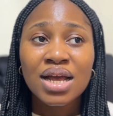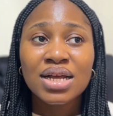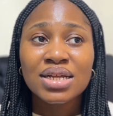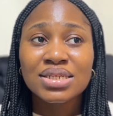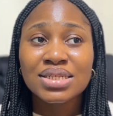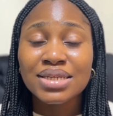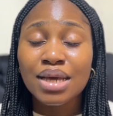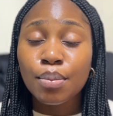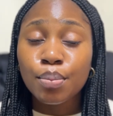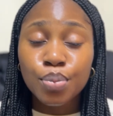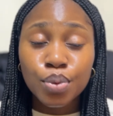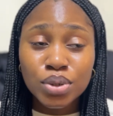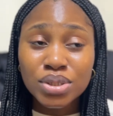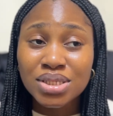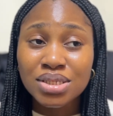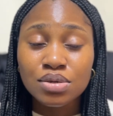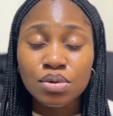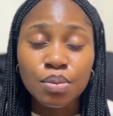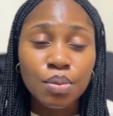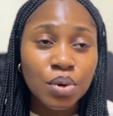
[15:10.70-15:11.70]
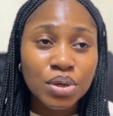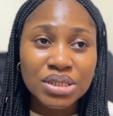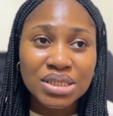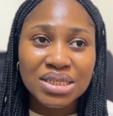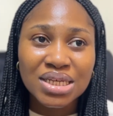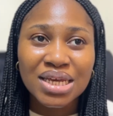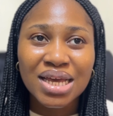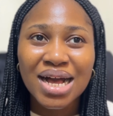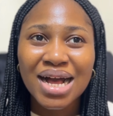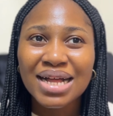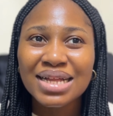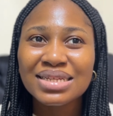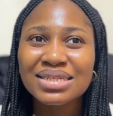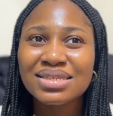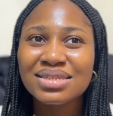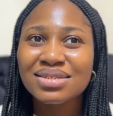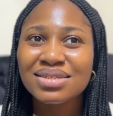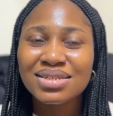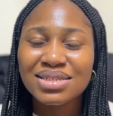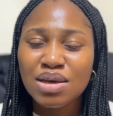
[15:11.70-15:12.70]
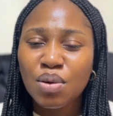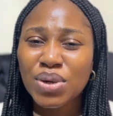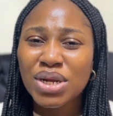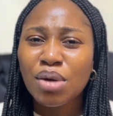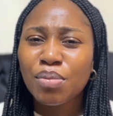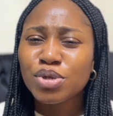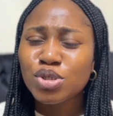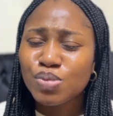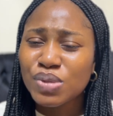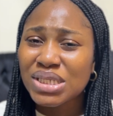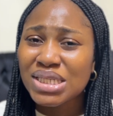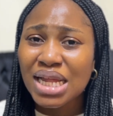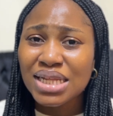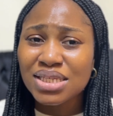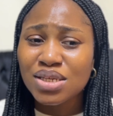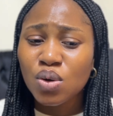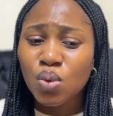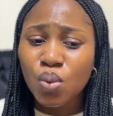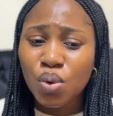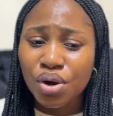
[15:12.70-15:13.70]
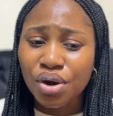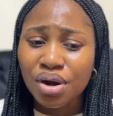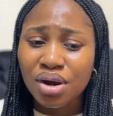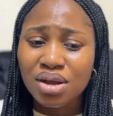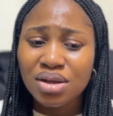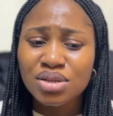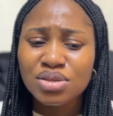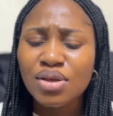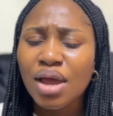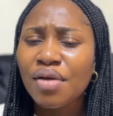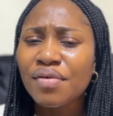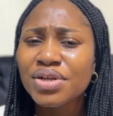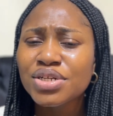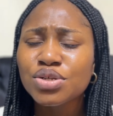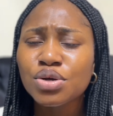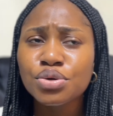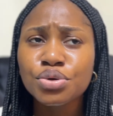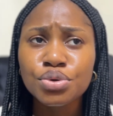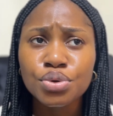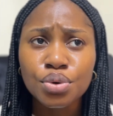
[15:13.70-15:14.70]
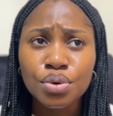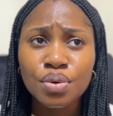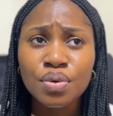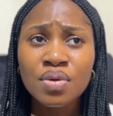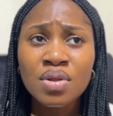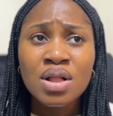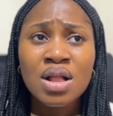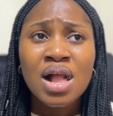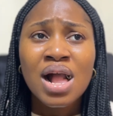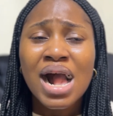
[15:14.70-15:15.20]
They are booked till Monday, and that when I'm going to be starting work. So I really don't know.